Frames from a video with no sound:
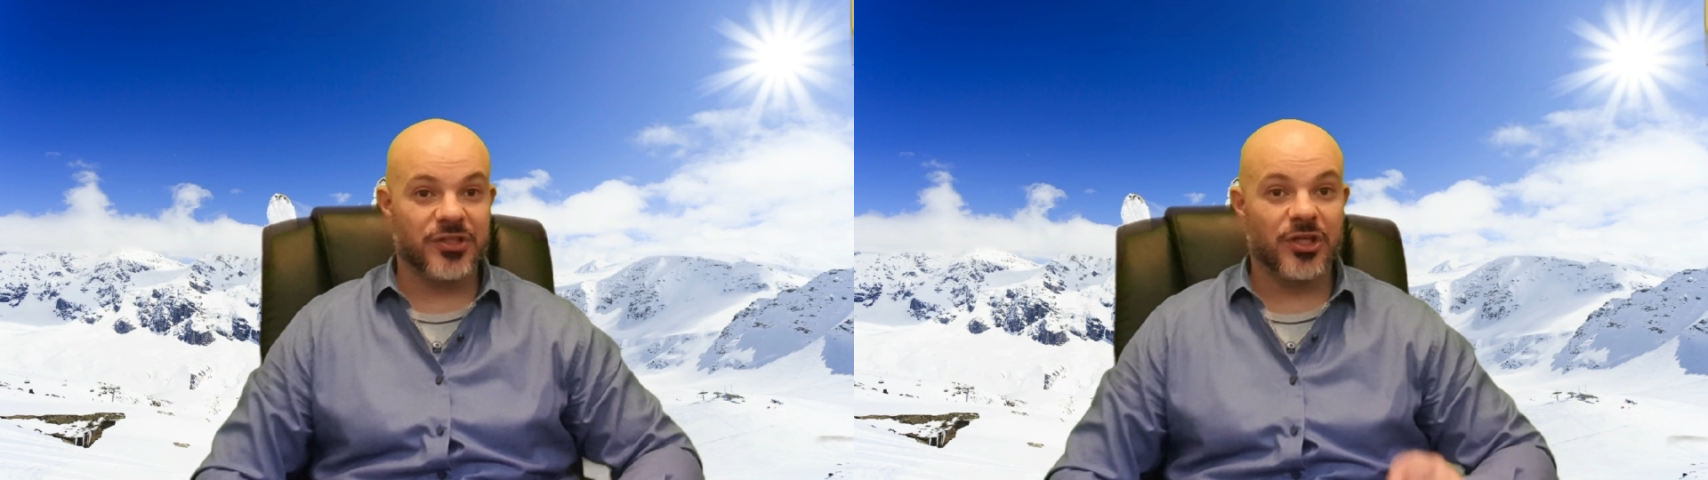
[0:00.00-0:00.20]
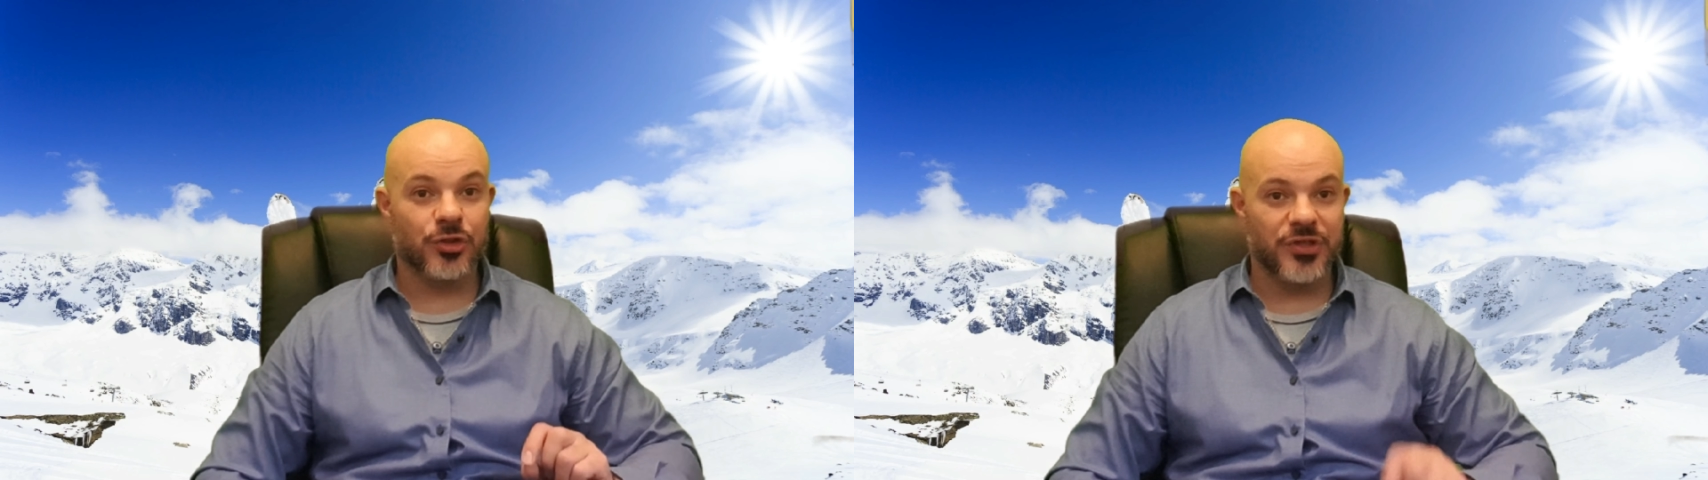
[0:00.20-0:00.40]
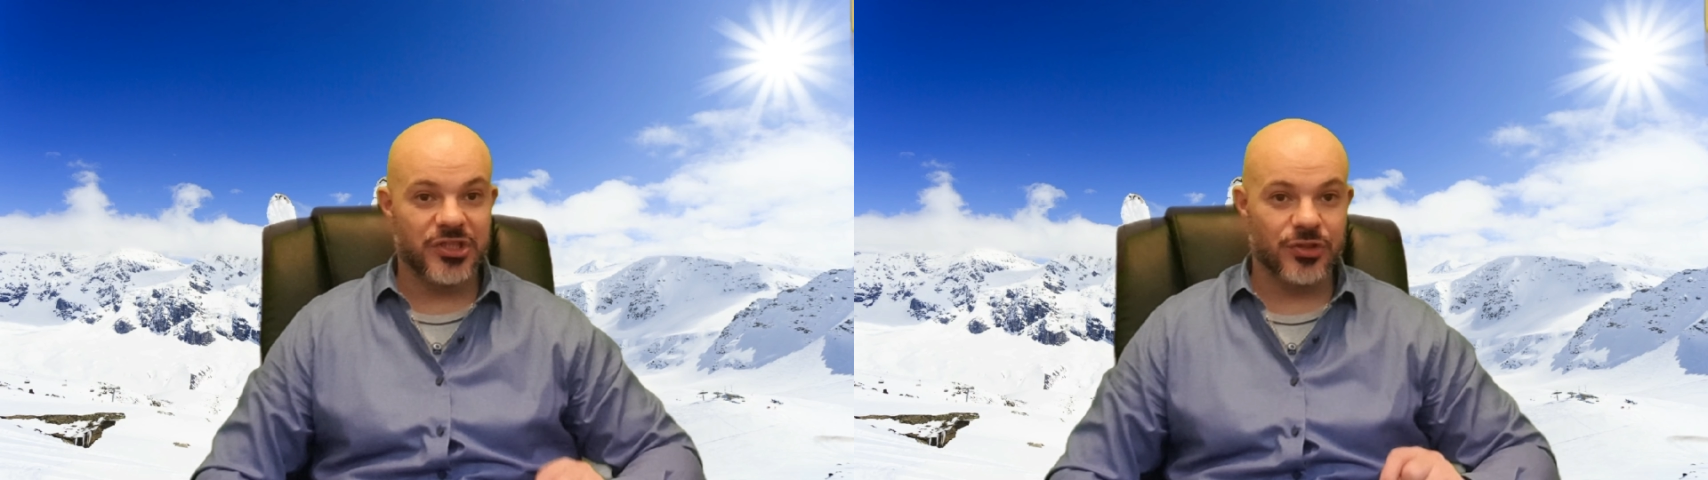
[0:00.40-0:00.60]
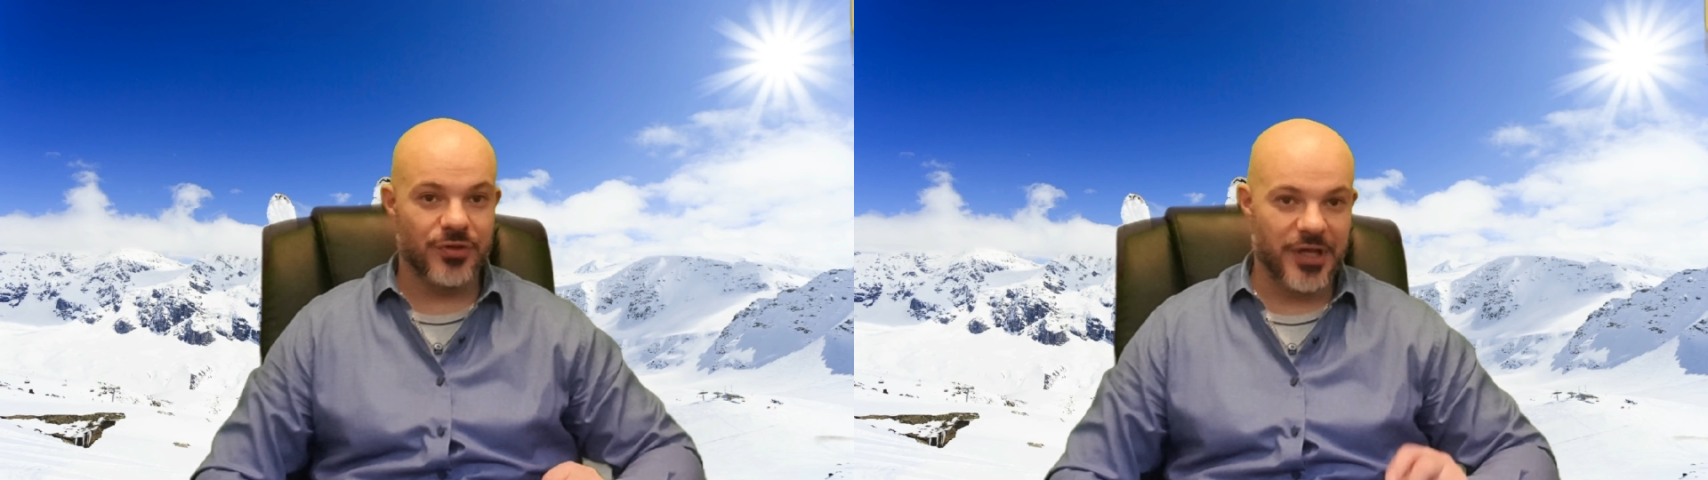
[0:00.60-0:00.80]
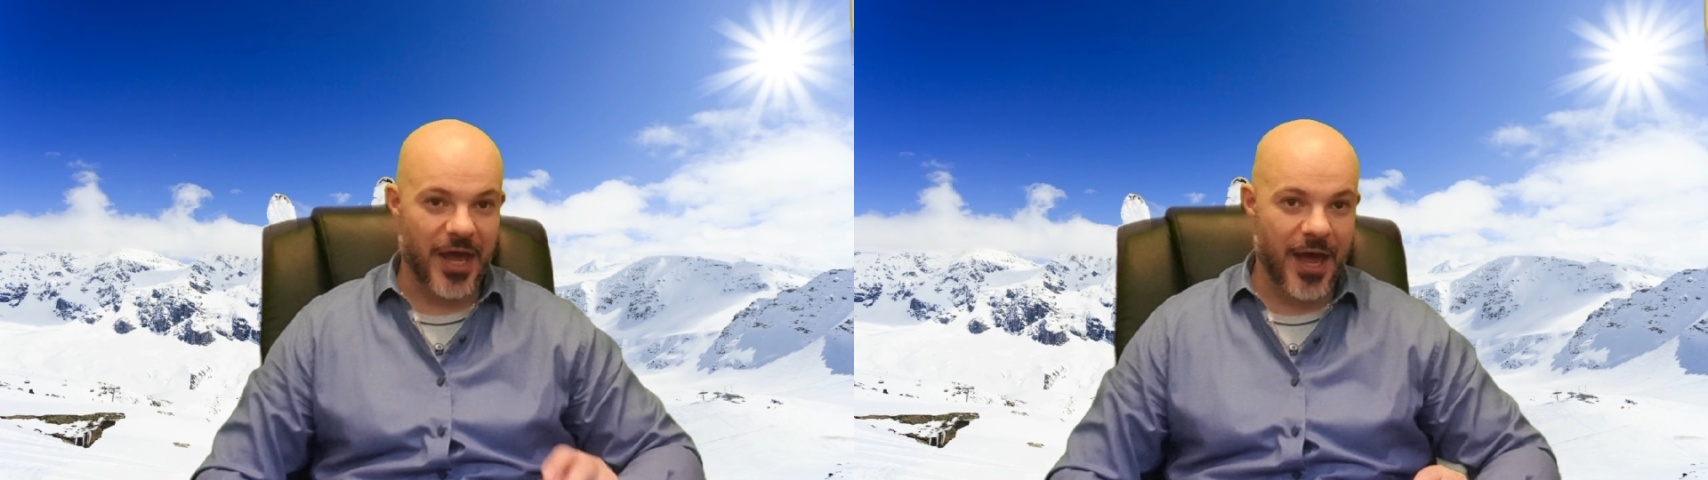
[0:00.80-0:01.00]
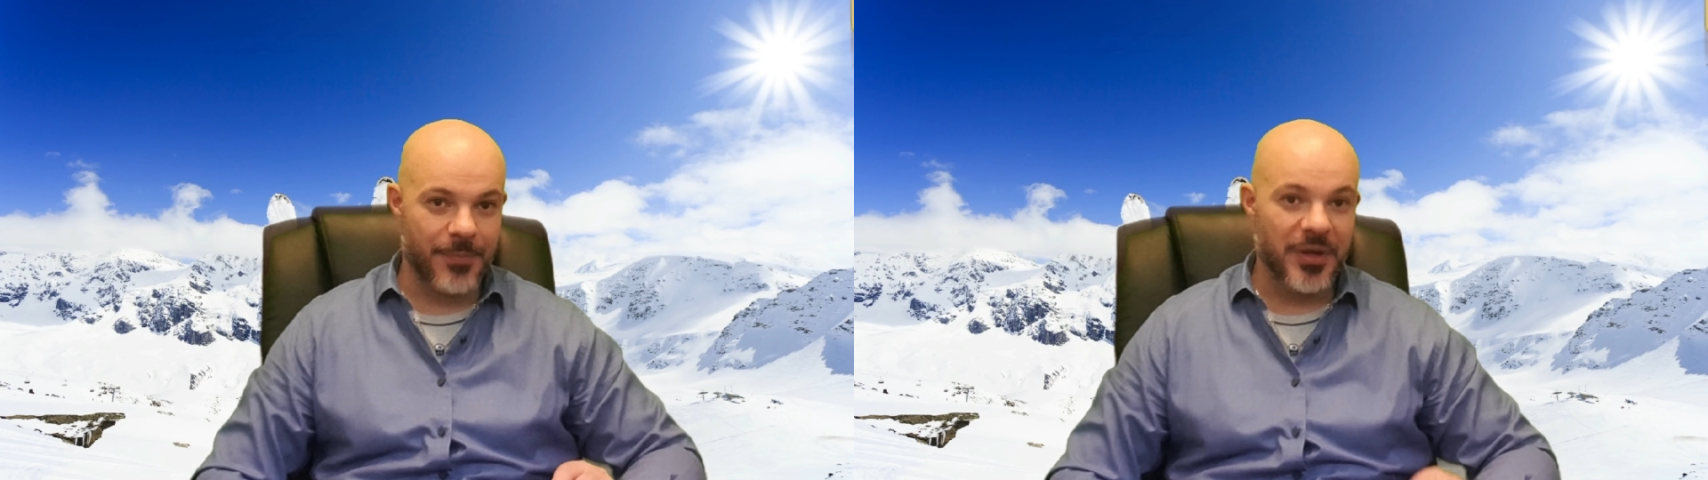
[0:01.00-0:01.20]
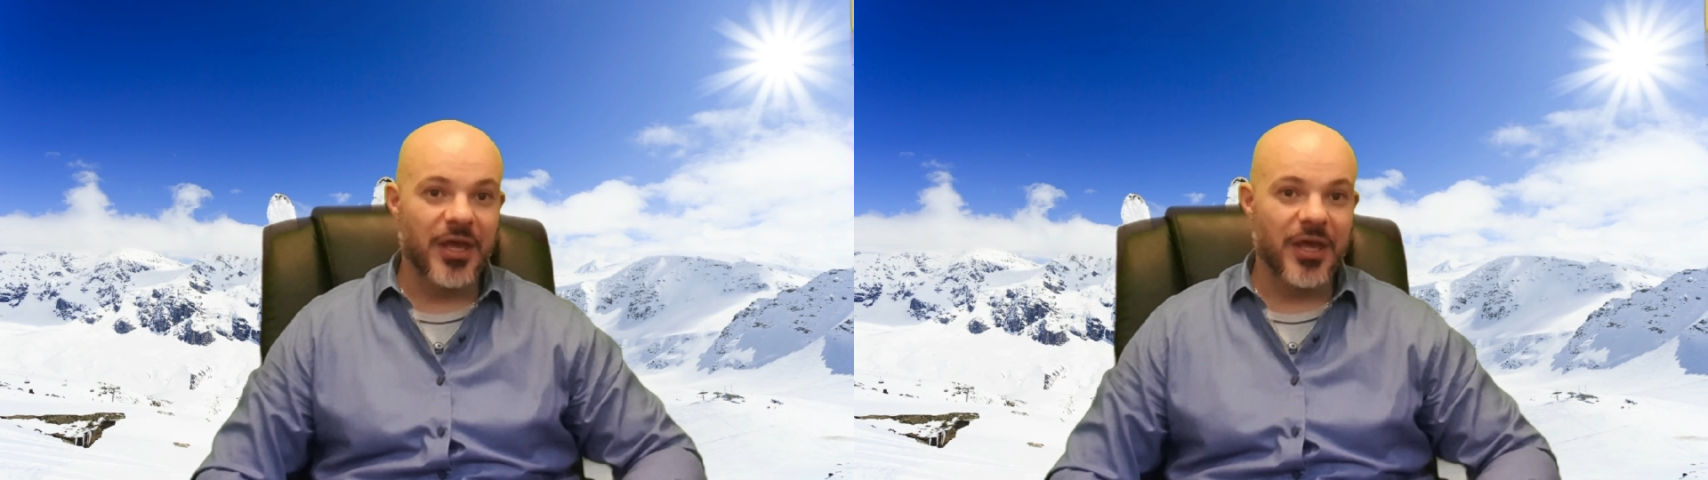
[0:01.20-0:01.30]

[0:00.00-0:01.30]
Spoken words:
a green screen app